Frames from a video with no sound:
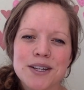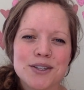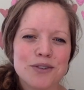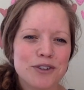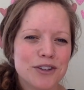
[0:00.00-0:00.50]

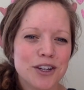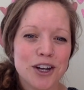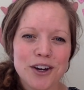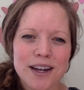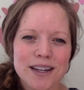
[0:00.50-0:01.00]
So if you're
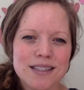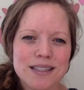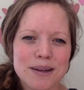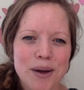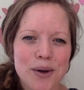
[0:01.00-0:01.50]

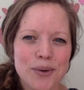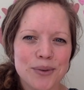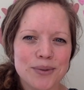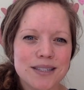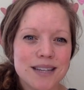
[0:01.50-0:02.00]
curious
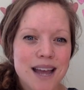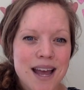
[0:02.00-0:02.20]
about